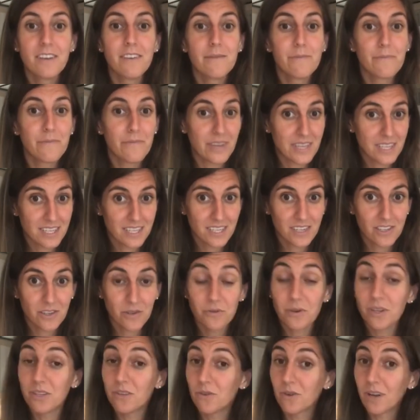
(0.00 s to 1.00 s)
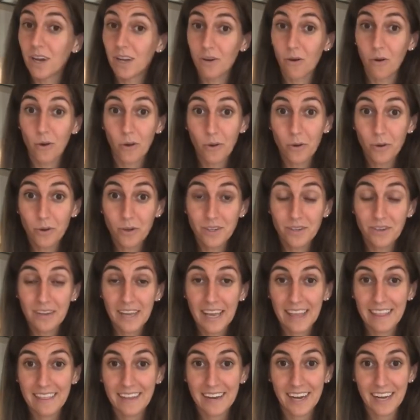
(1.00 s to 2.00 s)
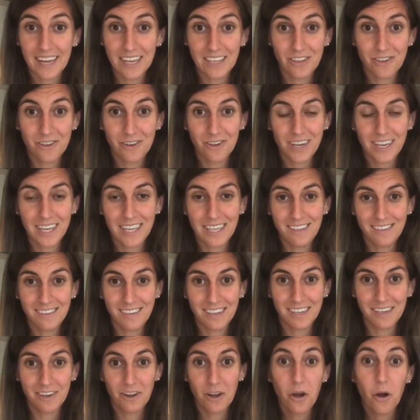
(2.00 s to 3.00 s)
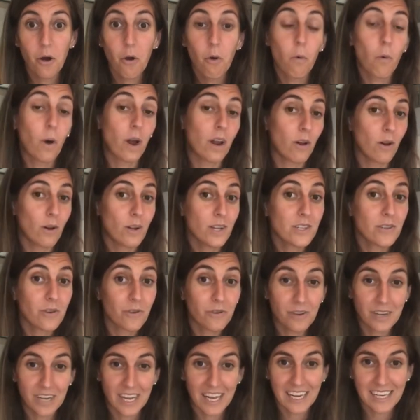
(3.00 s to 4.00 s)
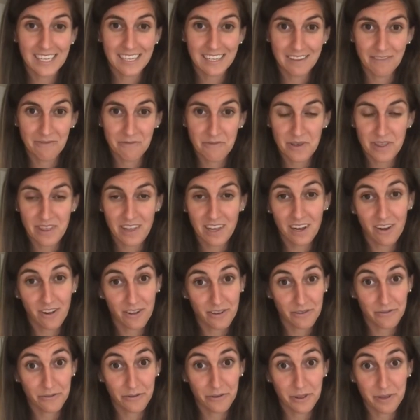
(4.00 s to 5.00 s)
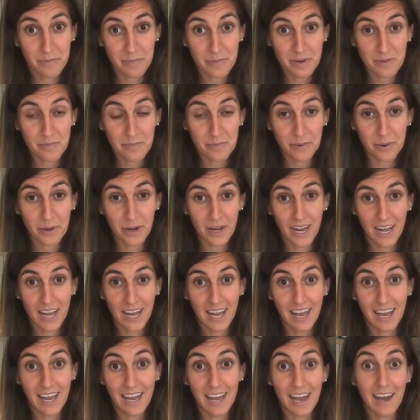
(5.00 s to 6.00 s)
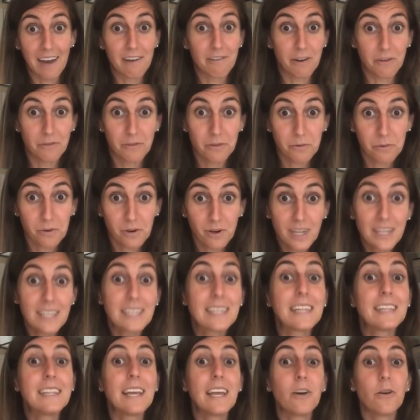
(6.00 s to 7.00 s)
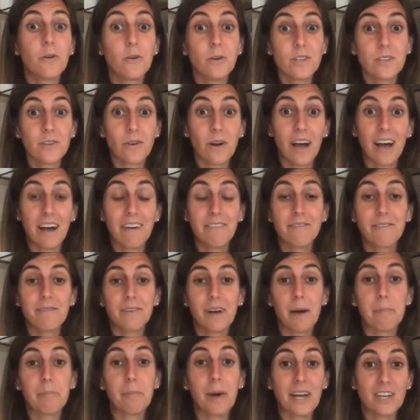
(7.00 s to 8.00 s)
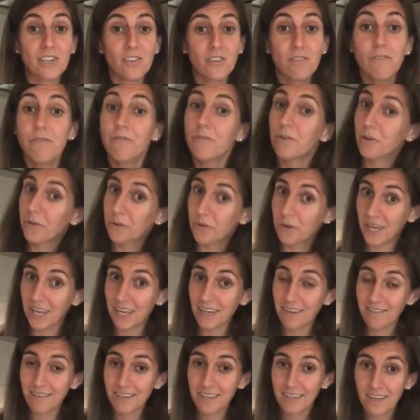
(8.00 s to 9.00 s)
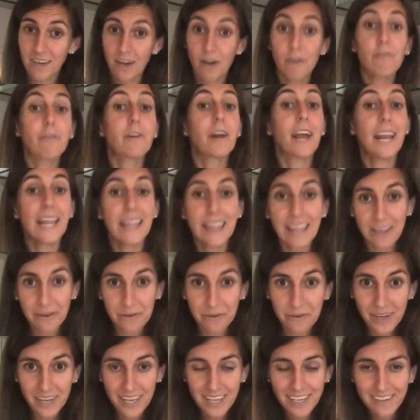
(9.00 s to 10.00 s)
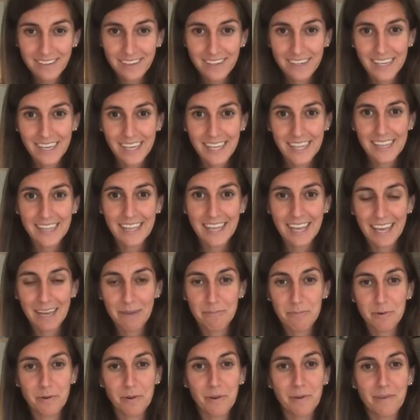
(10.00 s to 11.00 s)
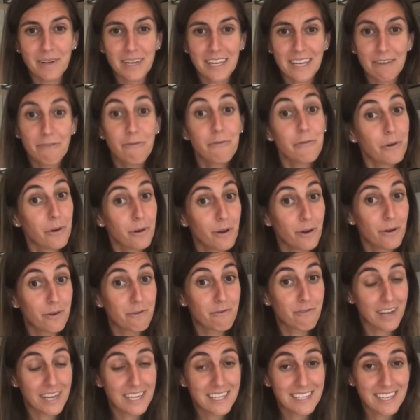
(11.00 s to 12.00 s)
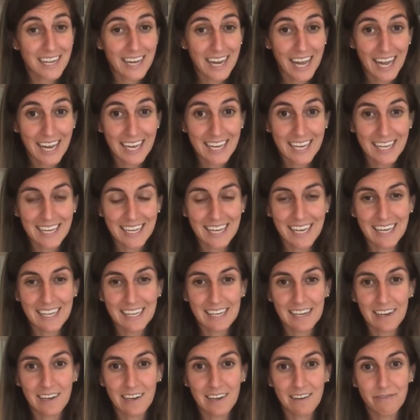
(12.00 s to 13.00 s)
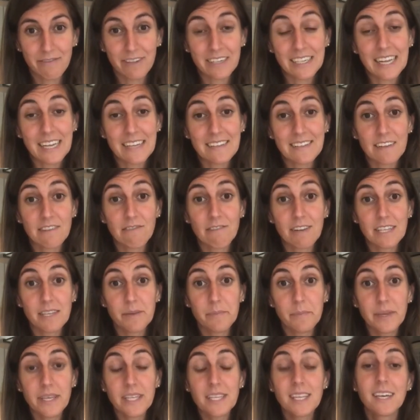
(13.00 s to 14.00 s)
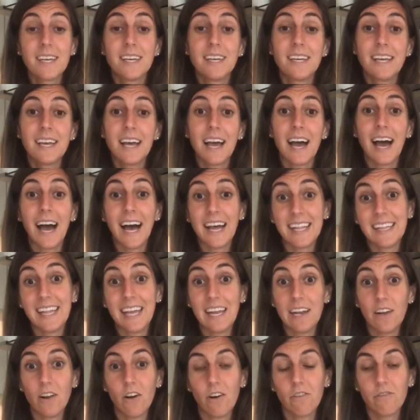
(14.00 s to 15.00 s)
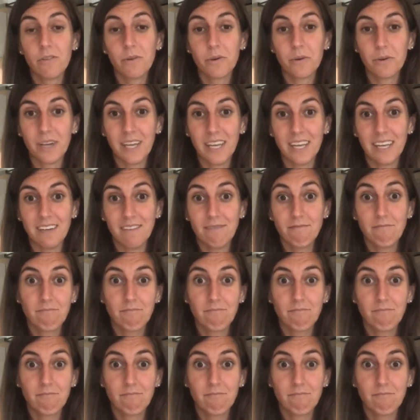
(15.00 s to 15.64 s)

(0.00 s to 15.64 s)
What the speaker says: visit you, and you can all cook together in your kitchen, while also connecting with a lot of other people around the world that they also have a passion for cooking, for healthy cooking. They probably follow Rachel Allen and her fantastic recipes, and they love cooking